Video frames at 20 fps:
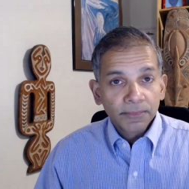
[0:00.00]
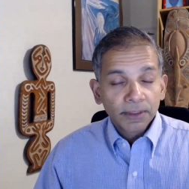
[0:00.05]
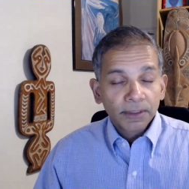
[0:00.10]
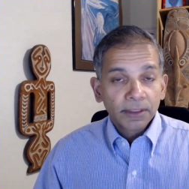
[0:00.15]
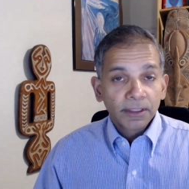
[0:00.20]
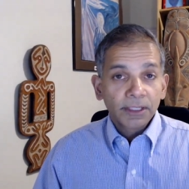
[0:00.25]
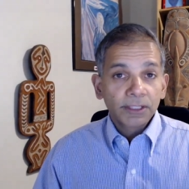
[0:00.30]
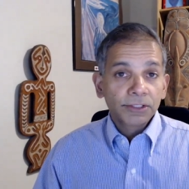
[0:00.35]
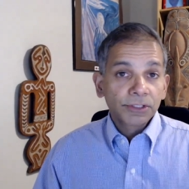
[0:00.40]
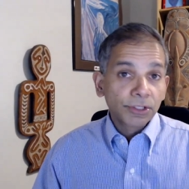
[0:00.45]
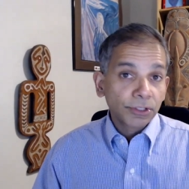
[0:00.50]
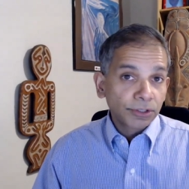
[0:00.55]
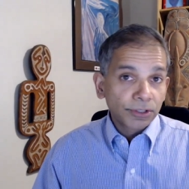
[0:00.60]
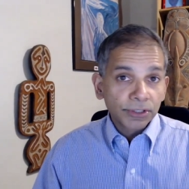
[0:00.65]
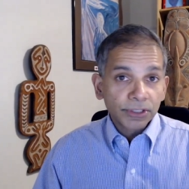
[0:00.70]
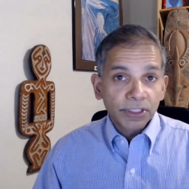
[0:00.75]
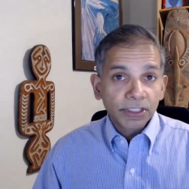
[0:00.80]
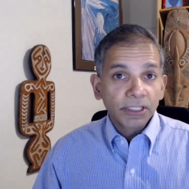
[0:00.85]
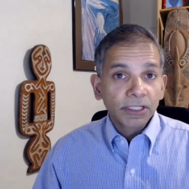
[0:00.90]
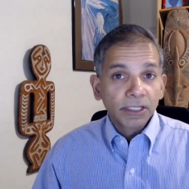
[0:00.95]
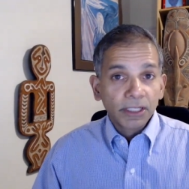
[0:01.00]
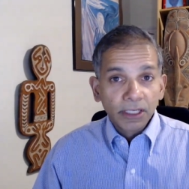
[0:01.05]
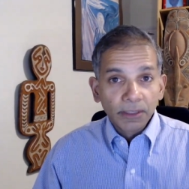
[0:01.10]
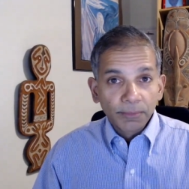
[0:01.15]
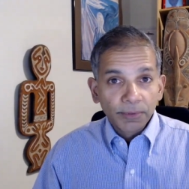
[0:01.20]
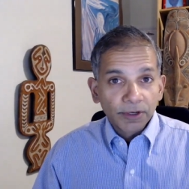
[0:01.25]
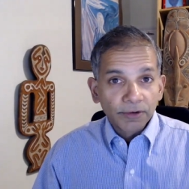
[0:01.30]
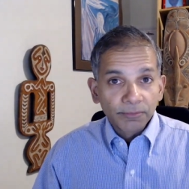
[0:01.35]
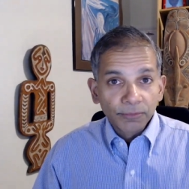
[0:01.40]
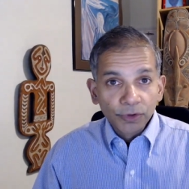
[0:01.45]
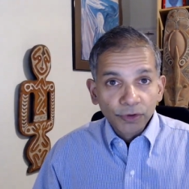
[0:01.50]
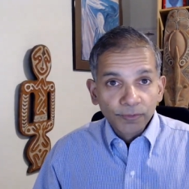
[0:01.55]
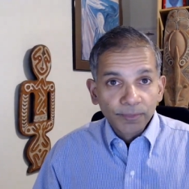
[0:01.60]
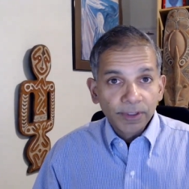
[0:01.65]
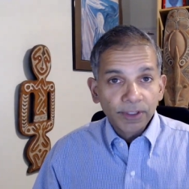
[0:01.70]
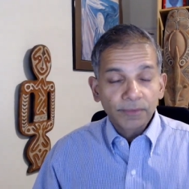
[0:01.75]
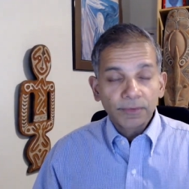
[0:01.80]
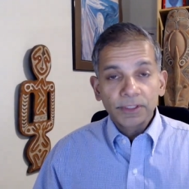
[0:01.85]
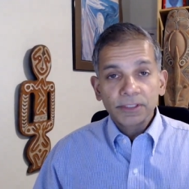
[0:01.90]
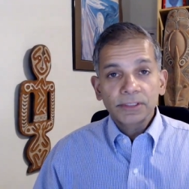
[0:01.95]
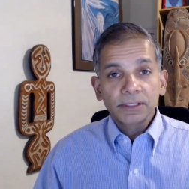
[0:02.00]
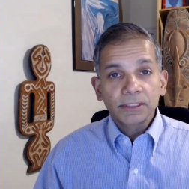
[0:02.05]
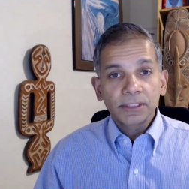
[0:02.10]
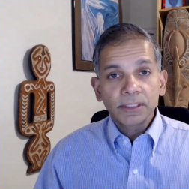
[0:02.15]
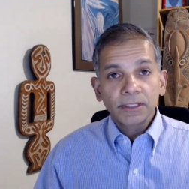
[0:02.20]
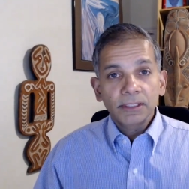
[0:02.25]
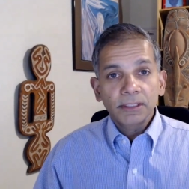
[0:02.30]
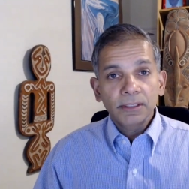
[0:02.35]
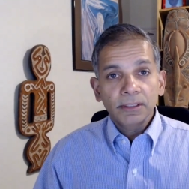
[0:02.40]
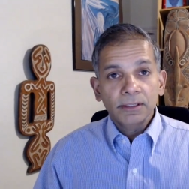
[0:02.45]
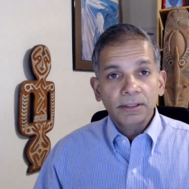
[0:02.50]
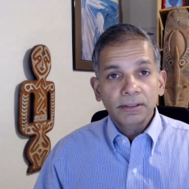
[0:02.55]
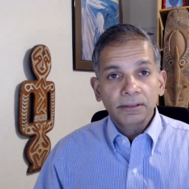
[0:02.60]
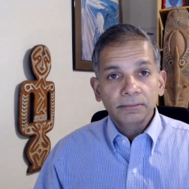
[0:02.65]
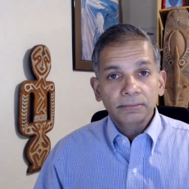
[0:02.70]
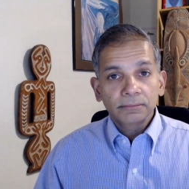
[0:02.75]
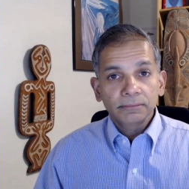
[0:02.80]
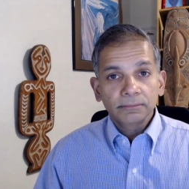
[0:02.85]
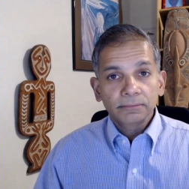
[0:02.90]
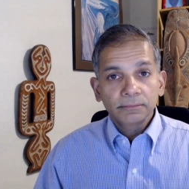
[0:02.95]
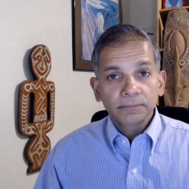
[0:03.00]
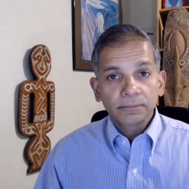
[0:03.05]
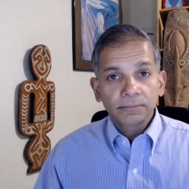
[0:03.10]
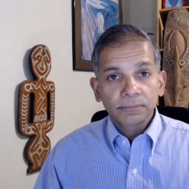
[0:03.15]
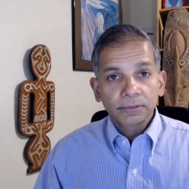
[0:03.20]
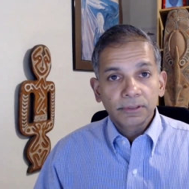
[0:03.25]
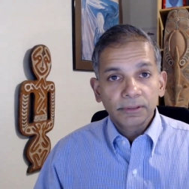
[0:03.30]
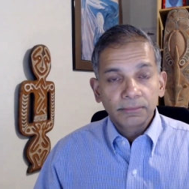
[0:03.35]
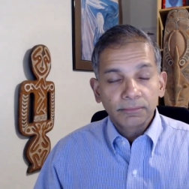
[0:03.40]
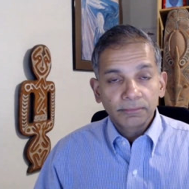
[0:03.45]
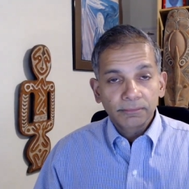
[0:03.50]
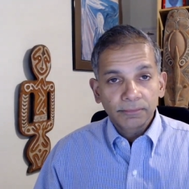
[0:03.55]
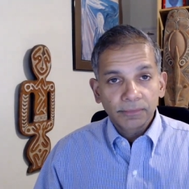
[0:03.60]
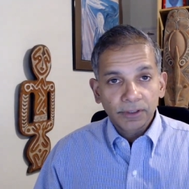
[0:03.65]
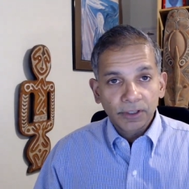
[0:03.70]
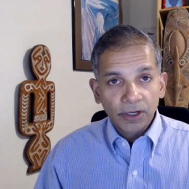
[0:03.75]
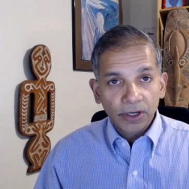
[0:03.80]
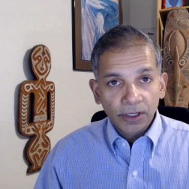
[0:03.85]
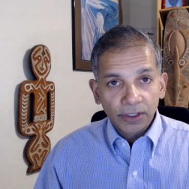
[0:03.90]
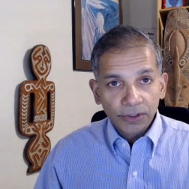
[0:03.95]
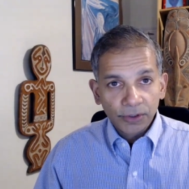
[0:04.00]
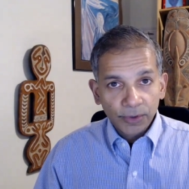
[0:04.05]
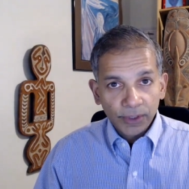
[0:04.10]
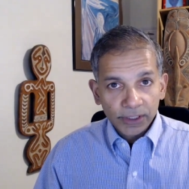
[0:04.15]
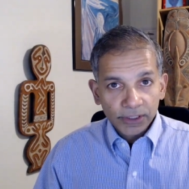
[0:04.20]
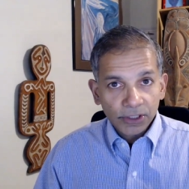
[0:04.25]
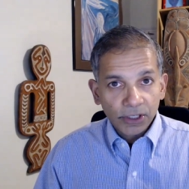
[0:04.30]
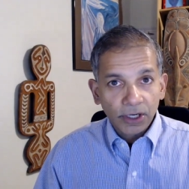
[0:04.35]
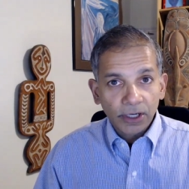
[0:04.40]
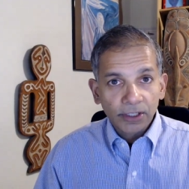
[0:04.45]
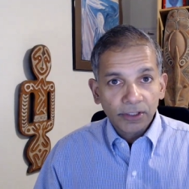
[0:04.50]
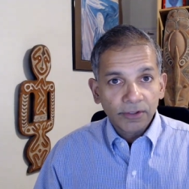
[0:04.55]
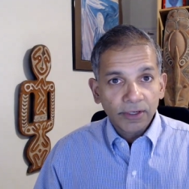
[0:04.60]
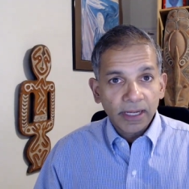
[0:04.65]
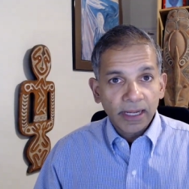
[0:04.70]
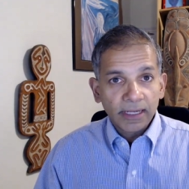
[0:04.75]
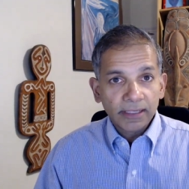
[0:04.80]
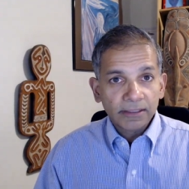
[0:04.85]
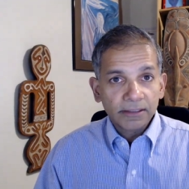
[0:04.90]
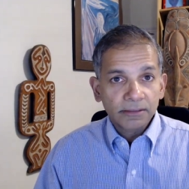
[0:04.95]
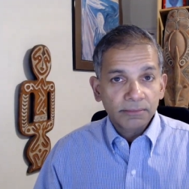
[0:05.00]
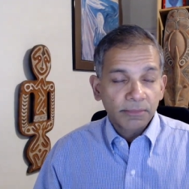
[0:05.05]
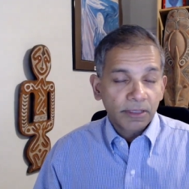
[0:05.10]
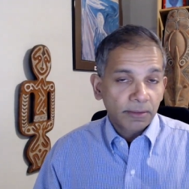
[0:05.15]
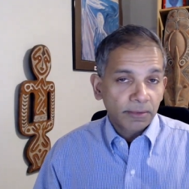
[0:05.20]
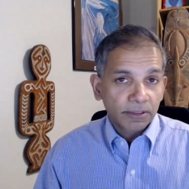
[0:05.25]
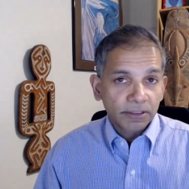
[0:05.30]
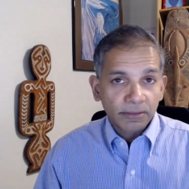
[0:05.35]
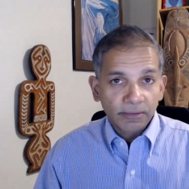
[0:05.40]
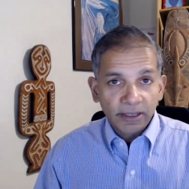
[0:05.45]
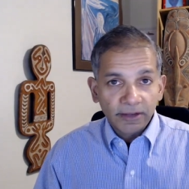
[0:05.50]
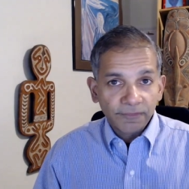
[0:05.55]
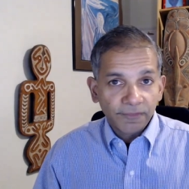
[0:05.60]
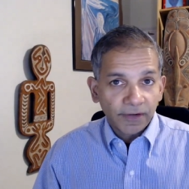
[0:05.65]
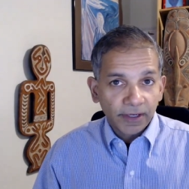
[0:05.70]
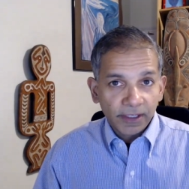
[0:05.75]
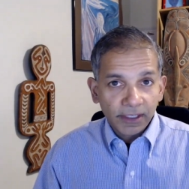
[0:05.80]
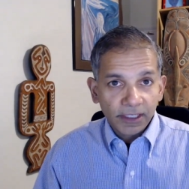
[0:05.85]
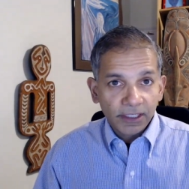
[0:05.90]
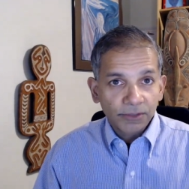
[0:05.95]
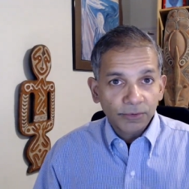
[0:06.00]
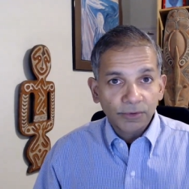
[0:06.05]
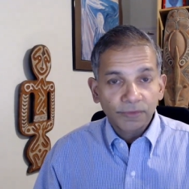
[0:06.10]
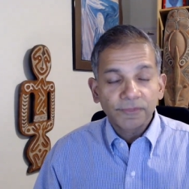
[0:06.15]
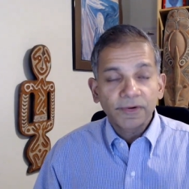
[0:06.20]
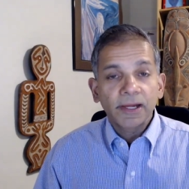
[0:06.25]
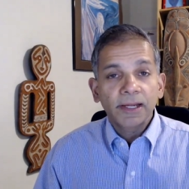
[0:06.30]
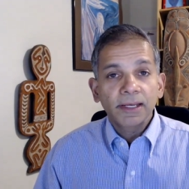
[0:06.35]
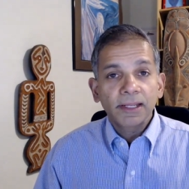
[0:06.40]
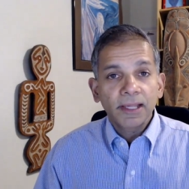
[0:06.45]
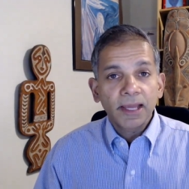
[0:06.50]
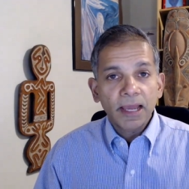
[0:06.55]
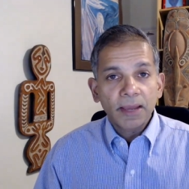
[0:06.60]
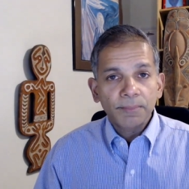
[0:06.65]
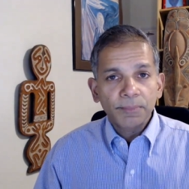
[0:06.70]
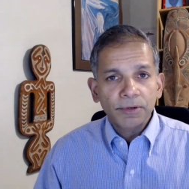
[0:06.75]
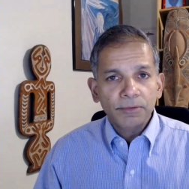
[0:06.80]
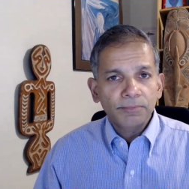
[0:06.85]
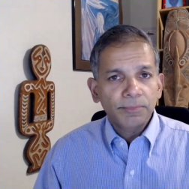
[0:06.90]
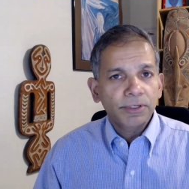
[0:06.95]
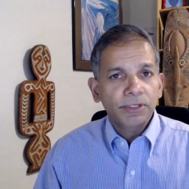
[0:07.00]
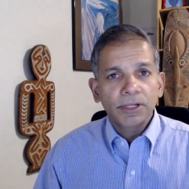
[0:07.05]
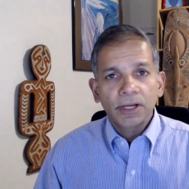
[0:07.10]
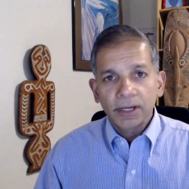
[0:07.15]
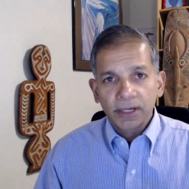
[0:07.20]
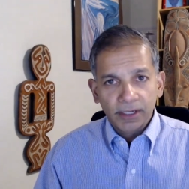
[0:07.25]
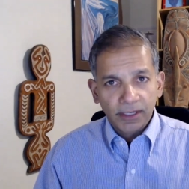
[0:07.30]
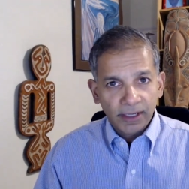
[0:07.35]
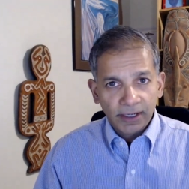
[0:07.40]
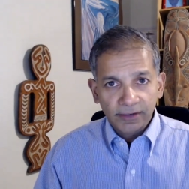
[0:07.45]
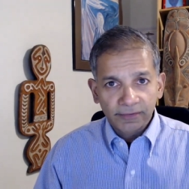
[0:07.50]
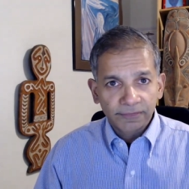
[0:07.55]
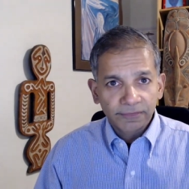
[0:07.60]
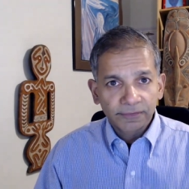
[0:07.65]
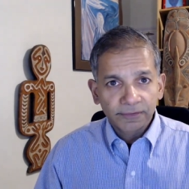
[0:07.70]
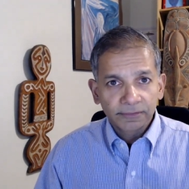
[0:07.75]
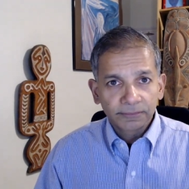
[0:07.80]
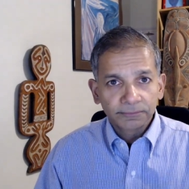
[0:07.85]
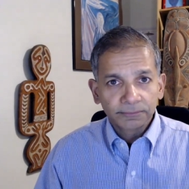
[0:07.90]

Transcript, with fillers: It's good to see a little bit of movement recently on some U.S. Uh, contracts, maybe some FIDs will finally happen, but not enough.